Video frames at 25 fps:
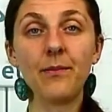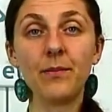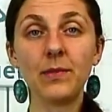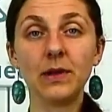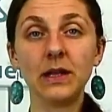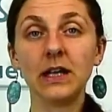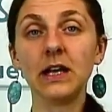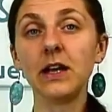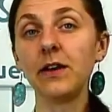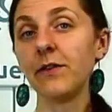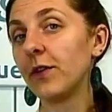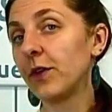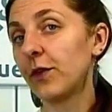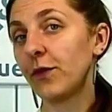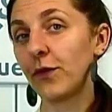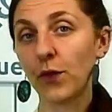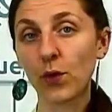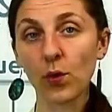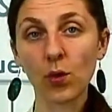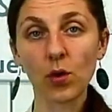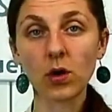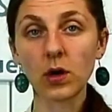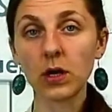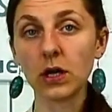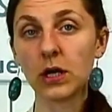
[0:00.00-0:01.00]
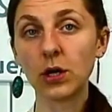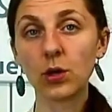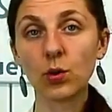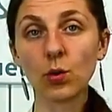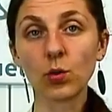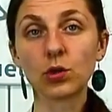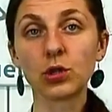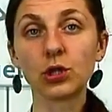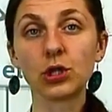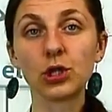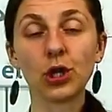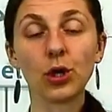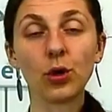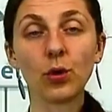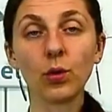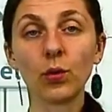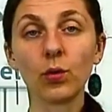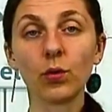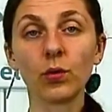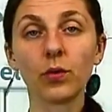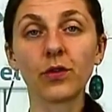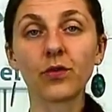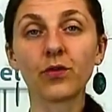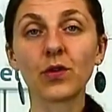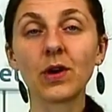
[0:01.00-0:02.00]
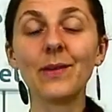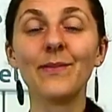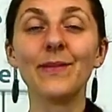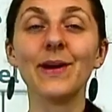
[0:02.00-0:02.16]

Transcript: leave it for, 2-3